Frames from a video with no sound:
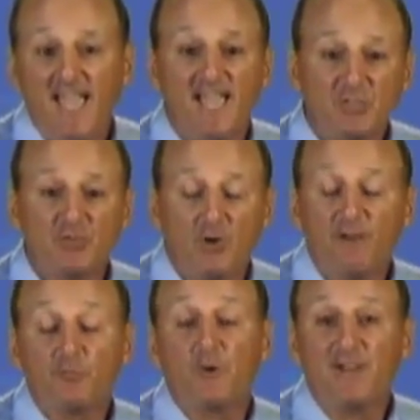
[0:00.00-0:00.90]
as
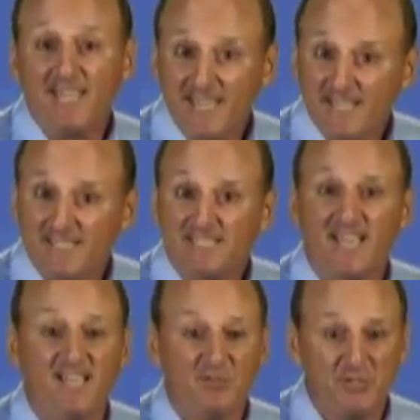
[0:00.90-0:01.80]
software is
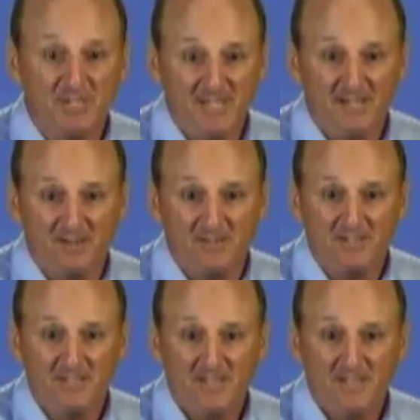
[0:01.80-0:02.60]
engineered.